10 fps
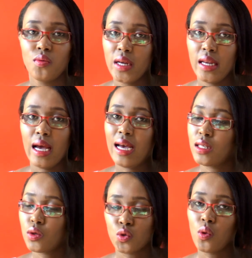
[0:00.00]
Really, I
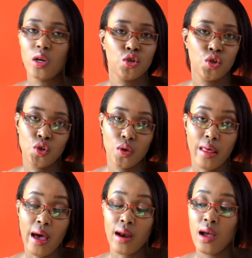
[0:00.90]
don't want to do
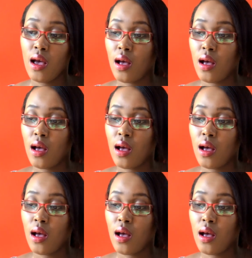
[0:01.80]
that.